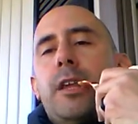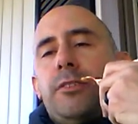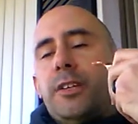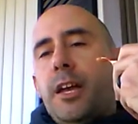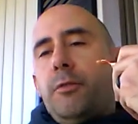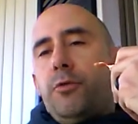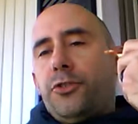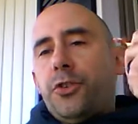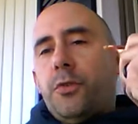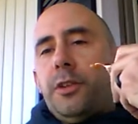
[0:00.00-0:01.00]
they said,
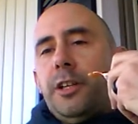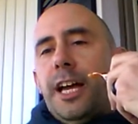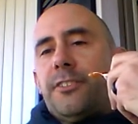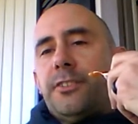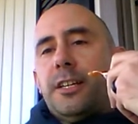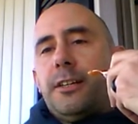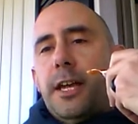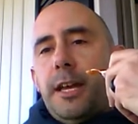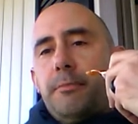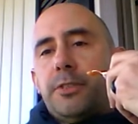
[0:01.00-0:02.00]
we're showing the last set
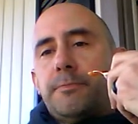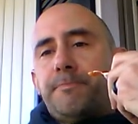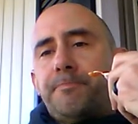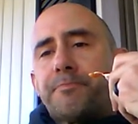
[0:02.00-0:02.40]
of names.